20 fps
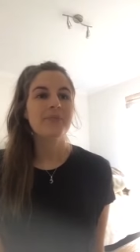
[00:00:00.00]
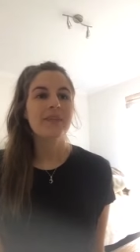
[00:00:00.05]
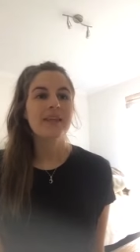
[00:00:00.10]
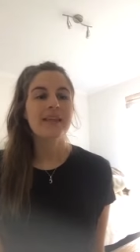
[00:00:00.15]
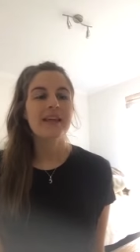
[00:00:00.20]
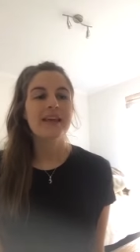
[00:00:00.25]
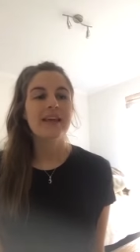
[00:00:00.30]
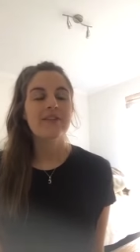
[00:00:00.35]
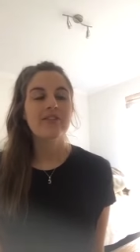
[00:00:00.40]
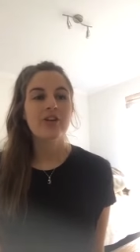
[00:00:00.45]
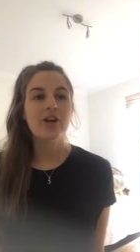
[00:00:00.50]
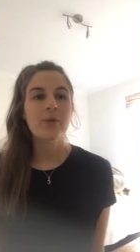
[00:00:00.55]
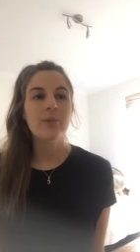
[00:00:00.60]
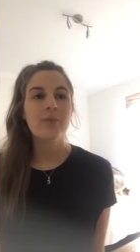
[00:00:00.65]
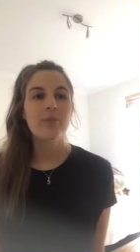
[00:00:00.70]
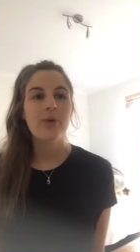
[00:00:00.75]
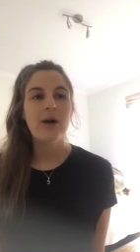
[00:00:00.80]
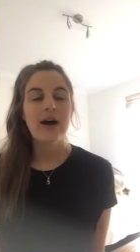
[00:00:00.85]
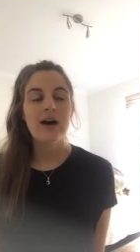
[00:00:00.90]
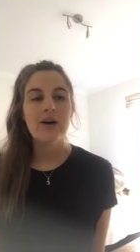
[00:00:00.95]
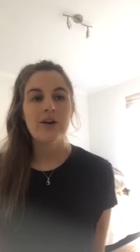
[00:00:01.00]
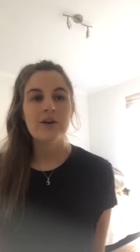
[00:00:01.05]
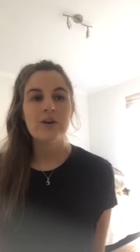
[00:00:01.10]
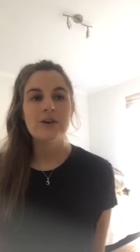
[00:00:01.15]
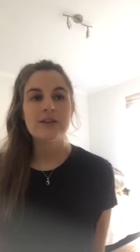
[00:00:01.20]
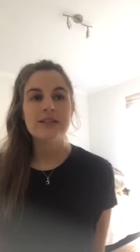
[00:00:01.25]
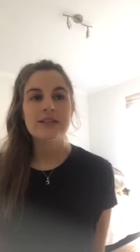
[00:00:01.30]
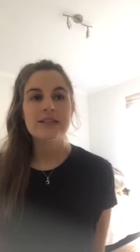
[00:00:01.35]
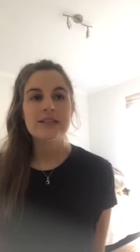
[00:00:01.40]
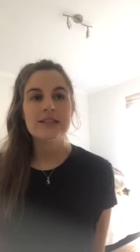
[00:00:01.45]
They're giving a
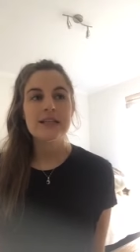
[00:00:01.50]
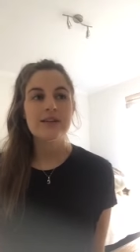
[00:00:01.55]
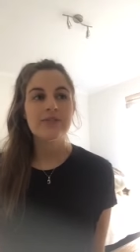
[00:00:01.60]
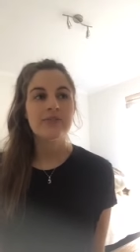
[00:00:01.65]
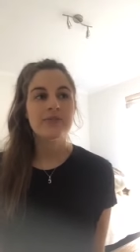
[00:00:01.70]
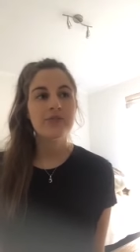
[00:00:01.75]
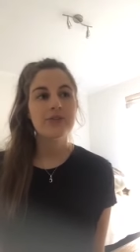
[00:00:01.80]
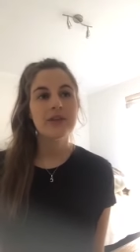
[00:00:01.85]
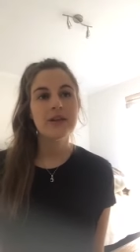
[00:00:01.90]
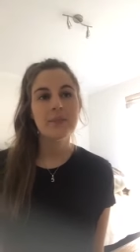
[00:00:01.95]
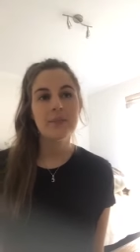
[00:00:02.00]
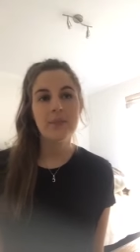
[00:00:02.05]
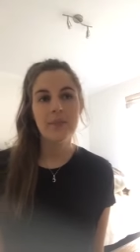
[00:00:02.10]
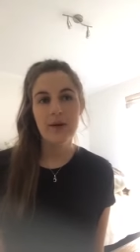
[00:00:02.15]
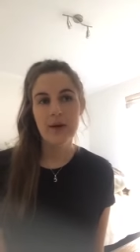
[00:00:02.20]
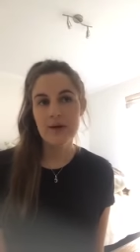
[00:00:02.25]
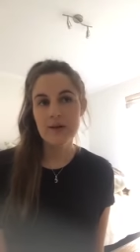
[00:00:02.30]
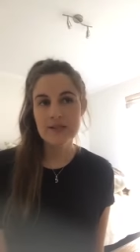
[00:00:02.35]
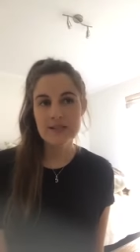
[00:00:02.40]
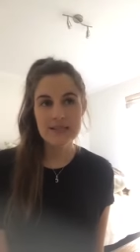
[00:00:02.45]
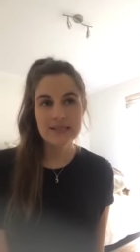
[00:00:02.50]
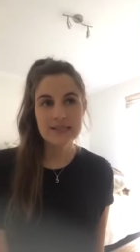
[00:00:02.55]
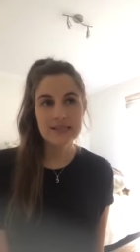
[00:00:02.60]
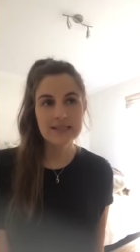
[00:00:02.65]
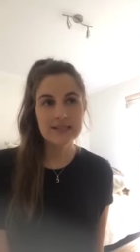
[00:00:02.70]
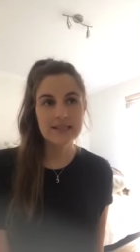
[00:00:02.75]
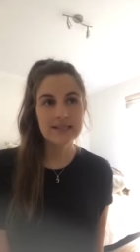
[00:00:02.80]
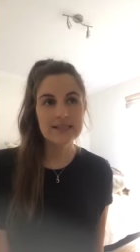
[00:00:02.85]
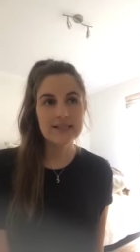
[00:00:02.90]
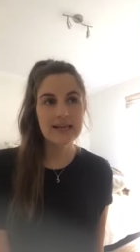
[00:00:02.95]
free brow tint
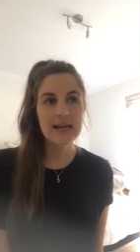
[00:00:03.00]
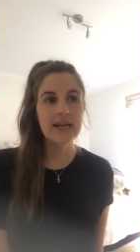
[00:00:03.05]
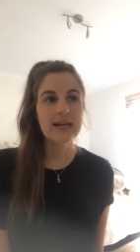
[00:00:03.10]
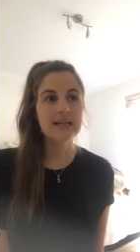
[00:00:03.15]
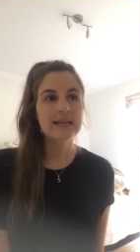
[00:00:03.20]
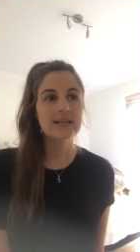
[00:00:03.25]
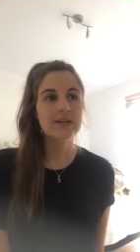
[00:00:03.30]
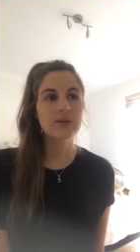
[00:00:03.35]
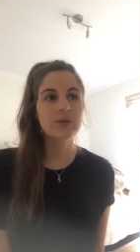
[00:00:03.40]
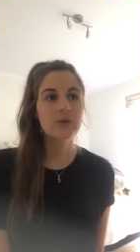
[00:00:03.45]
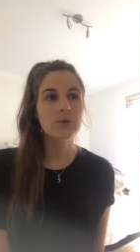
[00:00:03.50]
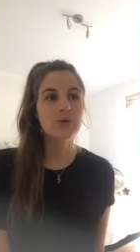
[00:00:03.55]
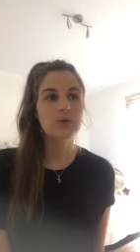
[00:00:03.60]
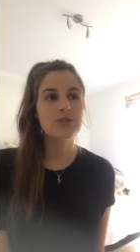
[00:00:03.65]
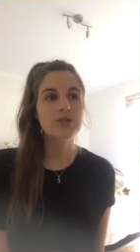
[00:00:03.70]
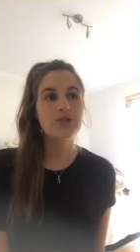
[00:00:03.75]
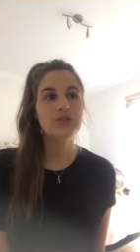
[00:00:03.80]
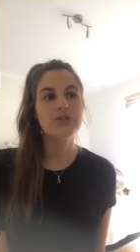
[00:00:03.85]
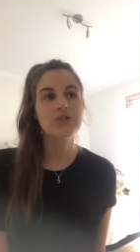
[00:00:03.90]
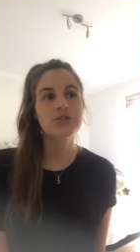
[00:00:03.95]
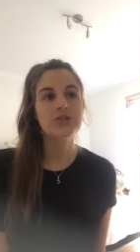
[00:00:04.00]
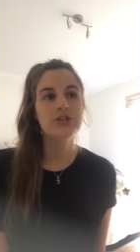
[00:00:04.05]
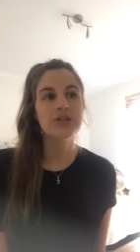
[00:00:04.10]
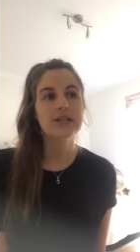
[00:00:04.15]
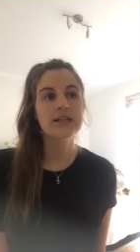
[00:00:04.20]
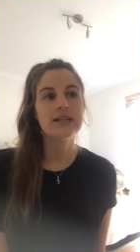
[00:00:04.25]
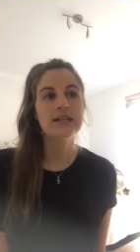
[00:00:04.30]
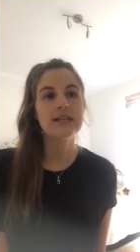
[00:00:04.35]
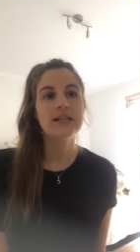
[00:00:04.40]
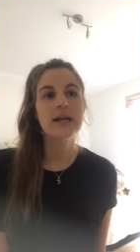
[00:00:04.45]
kit and a gorgeous
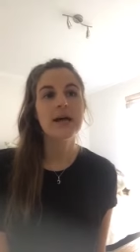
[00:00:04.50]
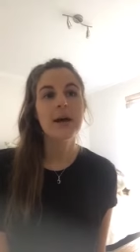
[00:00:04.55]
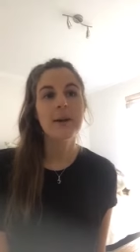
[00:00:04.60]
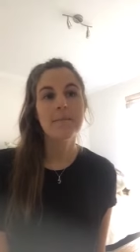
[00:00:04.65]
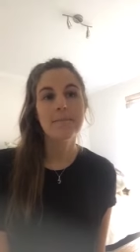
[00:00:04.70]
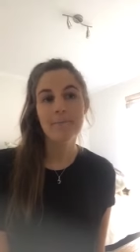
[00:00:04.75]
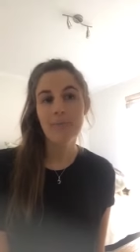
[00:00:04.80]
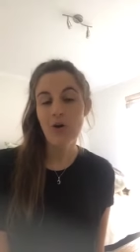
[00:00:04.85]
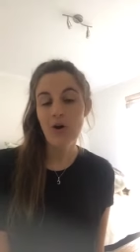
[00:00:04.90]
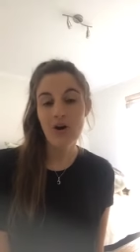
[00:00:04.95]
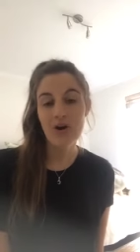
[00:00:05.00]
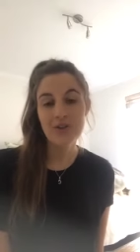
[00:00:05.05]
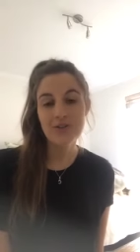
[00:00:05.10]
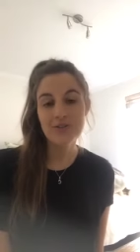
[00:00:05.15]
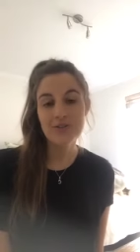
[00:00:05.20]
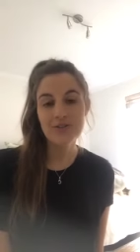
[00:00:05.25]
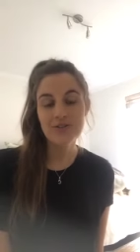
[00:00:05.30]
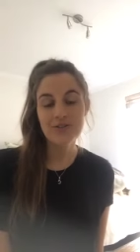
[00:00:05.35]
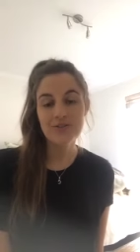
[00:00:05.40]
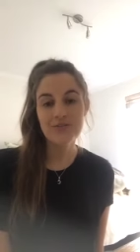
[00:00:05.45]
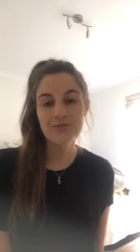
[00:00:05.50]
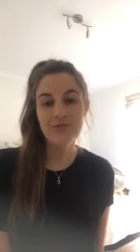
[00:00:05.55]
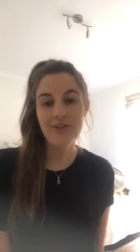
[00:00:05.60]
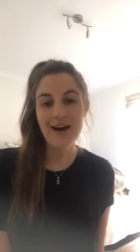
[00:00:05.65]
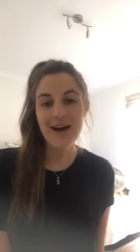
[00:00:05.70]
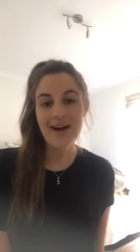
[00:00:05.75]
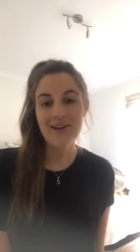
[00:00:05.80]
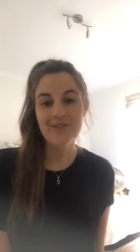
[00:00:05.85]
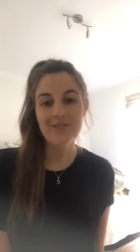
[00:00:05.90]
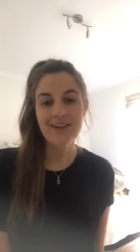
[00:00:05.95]
Julienne mask to
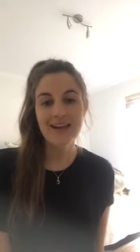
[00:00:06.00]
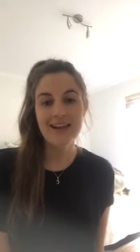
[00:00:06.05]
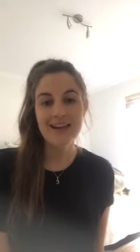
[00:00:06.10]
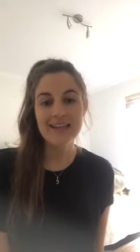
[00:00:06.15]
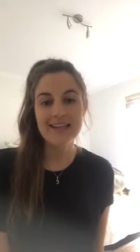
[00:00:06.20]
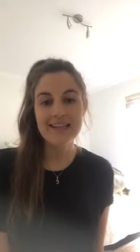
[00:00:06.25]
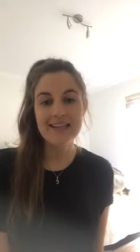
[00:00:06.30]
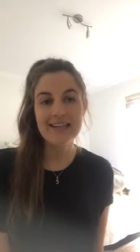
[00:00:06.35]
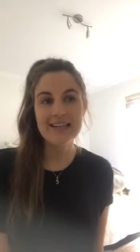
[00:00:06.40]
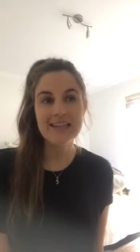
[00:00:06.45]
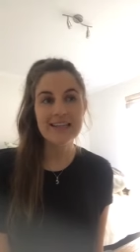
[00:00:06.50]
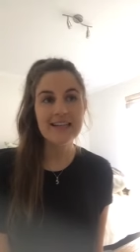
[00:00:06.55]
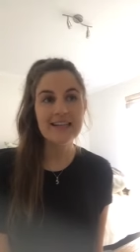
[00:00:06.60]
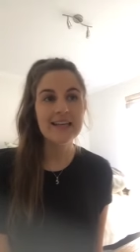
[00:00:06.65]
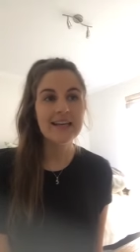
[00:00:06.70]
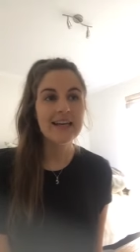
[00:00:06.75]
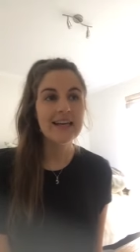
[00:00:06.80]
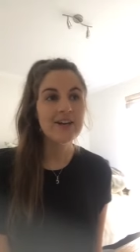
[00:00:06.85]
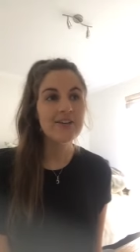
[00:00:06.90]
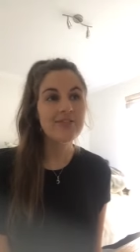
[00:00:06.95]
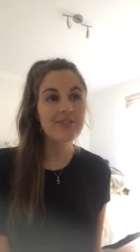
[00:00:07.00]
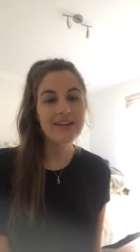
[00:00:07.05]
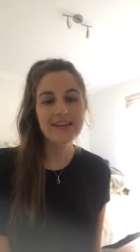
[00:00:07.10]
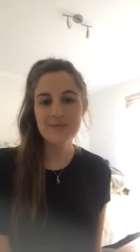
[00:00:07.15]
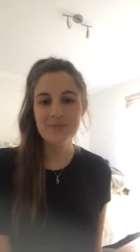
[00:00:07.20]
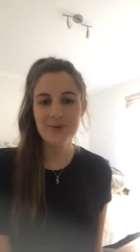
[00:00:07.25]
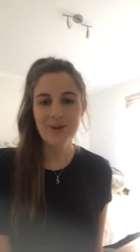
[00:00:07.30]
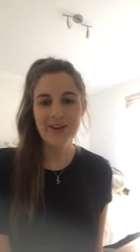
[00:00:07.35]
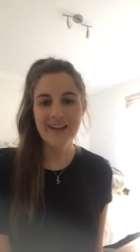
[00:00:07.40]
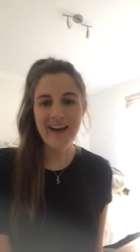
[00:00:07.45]
5 lucky
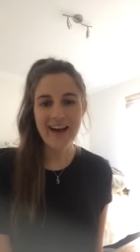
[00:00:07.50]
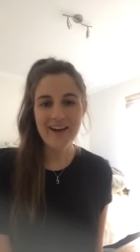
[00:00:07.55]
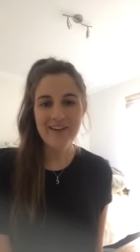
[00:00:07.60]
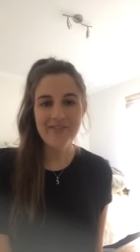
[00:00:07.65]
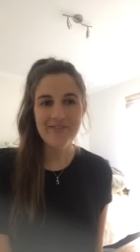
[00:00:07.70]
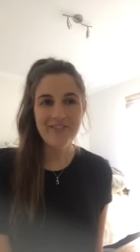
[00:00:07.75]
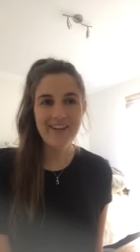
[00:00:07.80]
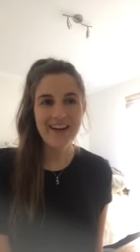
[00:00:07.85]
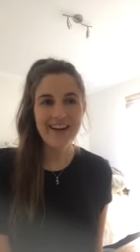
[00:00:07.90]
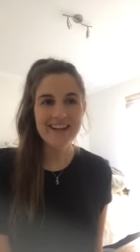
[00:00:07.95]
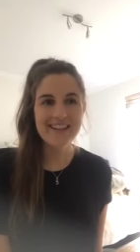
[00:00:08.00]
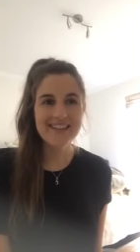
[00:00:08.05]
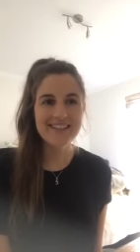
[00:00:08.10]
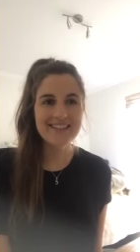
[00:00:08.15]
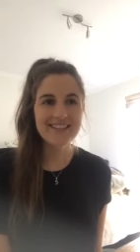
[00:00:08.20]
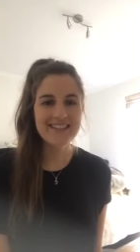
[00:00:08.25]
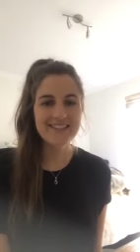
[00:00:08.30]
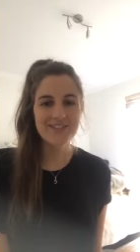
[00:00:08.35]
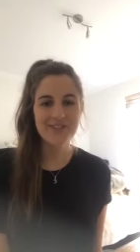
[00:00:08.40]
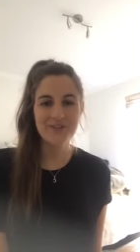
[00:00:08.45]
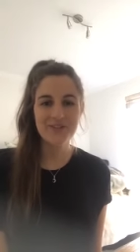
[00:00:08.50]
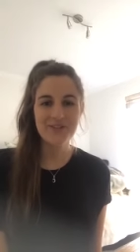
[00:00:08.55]
Facebook Live fans, so